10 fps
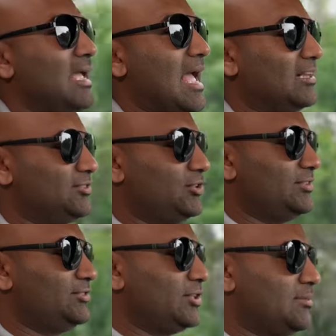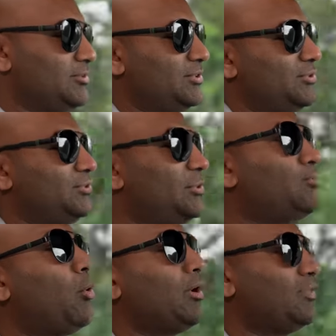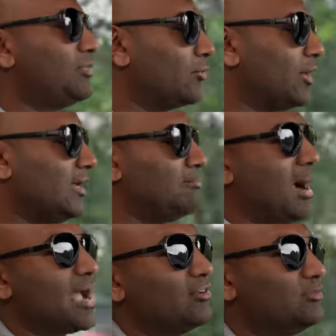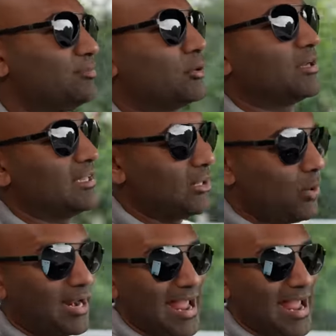has just jumped to 2.3 miles per kilowatt